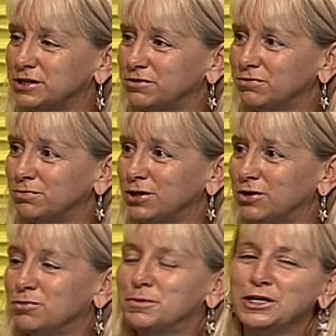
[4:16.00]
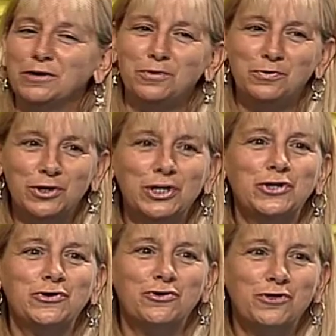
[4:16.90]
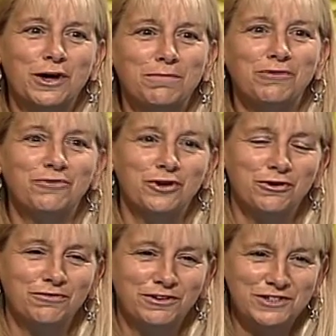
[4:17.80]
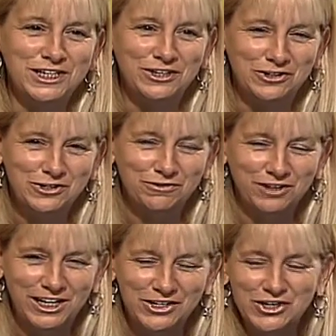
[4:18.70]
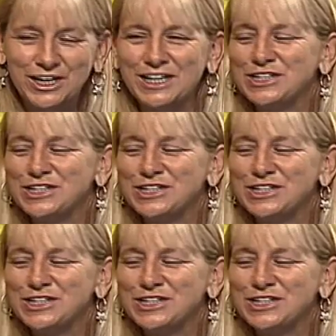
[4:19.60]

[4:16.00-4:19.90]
self-empowerment, and we want you to know that before you're 15 years of age.